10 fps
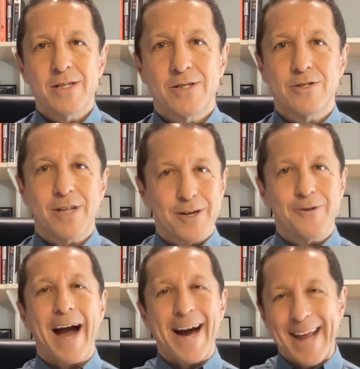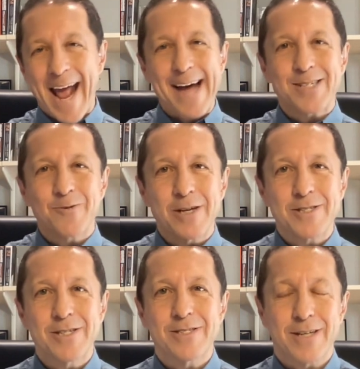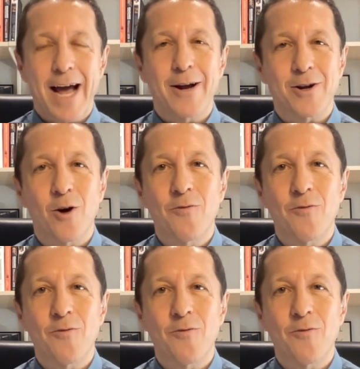to tell you how to ask questions and how to go